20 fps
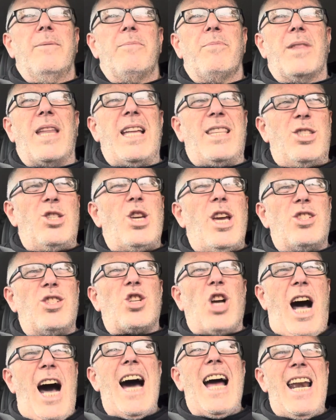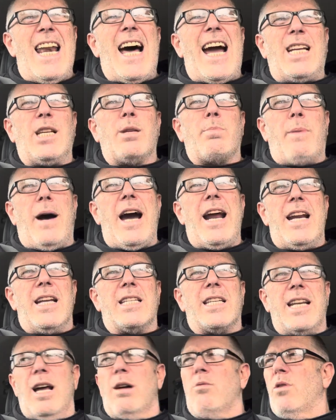that says I like spiders
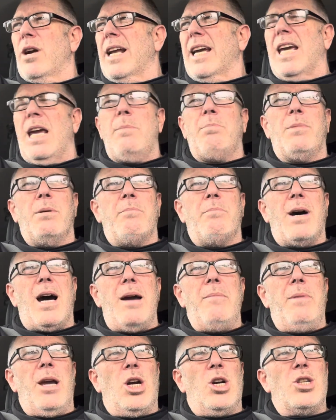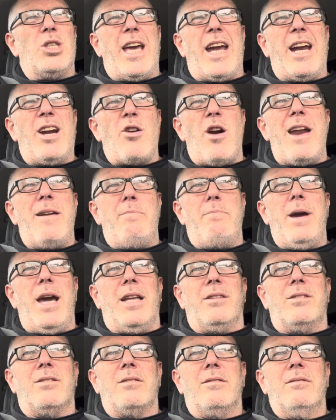and I want to keep them by me because they're great
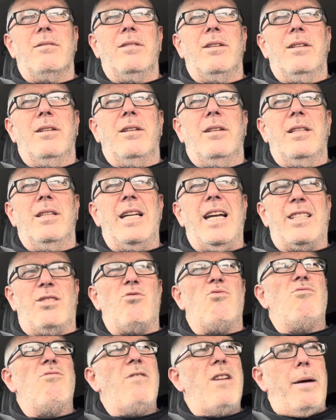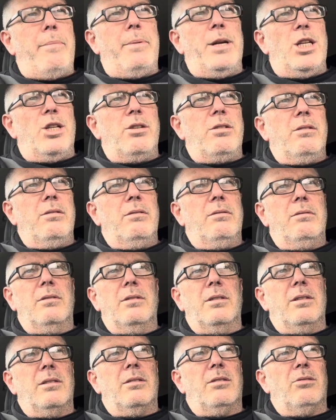pets. That's rubbish.
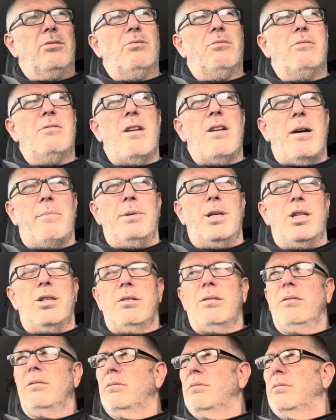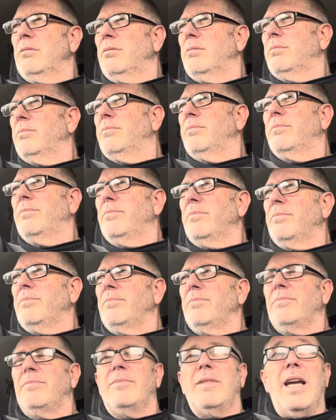It's rubbish.
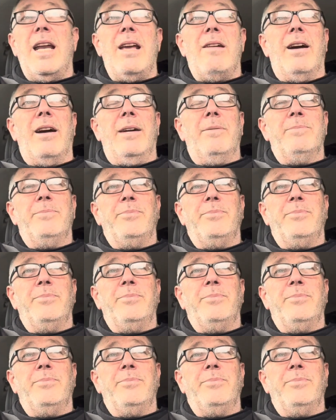Anyway,